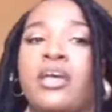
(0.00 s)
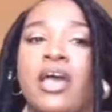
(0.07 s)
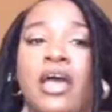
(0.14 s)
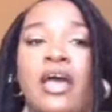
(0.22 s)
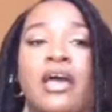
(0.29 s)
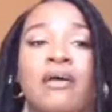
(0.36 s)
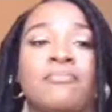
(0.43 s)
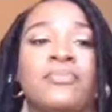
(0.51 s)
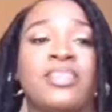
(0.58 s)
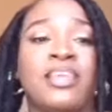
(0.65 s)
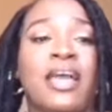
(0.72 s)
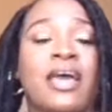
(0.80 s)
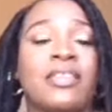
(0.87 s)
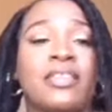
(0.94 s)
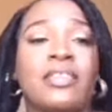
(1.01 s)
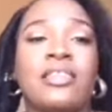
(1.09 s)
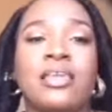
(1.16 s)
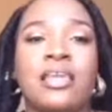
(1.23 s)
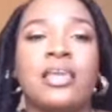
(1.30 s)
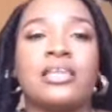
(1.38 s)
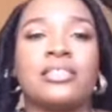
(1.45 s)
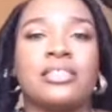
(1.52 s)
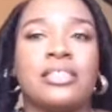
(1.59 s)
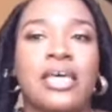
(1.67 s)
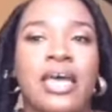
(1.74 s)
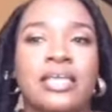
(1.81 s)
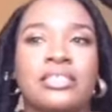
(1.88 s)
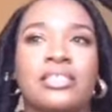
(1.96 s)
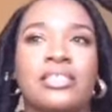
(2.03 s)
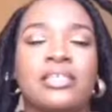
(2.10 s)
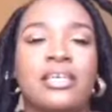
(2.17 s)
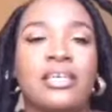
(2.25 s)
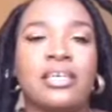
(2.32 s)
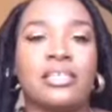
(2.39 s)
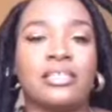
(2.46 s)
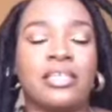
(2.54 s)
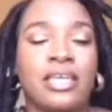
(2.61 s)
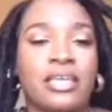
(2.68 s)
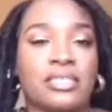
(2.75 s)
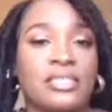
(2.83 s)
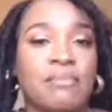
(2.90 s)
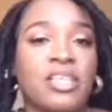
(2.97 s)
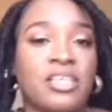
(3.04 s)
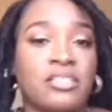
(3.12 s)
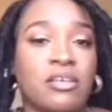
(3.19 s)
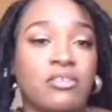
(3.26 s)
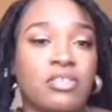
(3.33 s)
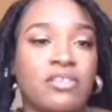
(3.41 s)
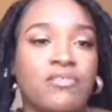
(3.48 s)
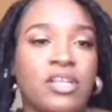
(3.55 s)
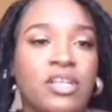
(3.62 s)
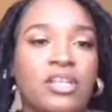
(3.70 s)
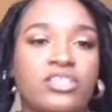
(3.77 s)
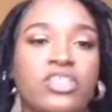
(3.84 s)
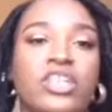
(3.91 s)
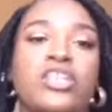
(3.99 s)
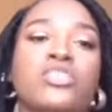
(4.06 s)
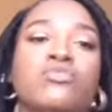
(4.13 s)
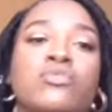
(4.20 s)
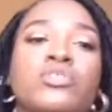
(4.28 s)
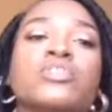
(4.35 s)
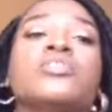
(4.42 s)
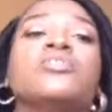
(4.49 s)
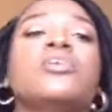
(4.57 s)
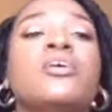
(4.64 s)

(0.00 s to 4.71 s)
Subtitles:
The other thing is that there are some things I'll definitely change, which is